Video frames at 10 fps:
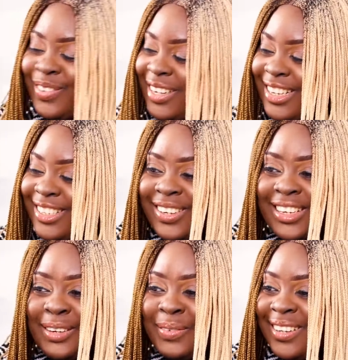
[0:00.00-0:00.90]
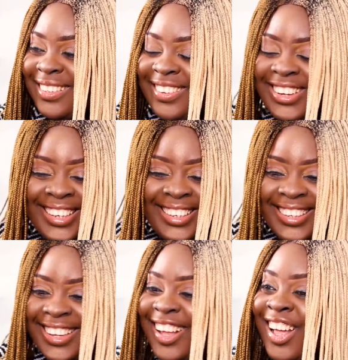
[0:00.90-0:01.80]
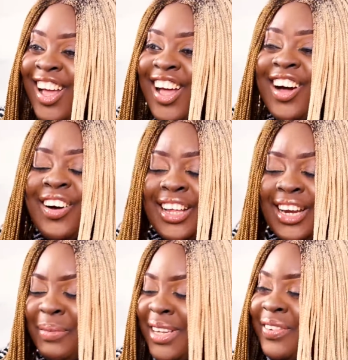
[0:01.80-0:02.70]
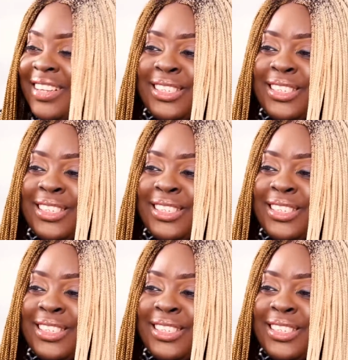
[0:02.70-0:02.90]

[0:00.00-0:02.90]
this? What are you talking about? Okay, let me give